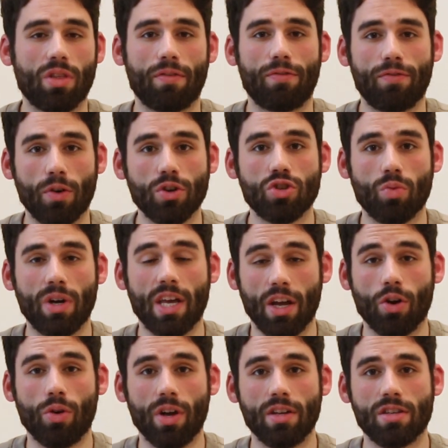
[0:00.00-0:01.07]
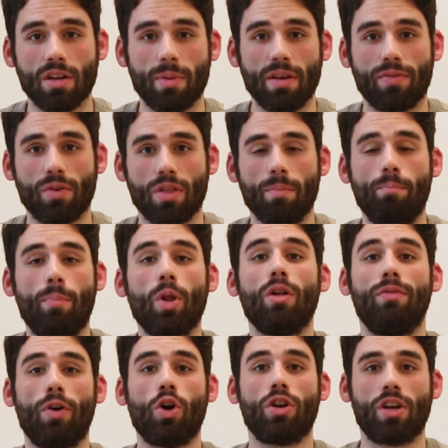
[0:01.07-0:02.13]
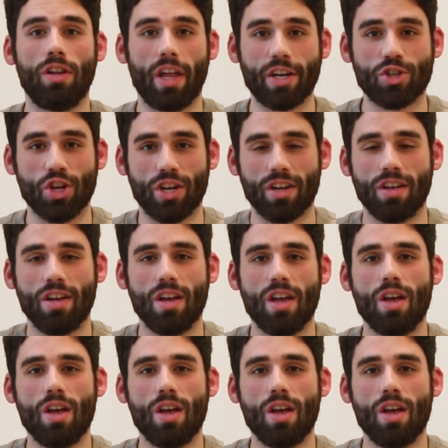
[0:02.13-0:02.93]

The first one here is going to be for the Boulevard collection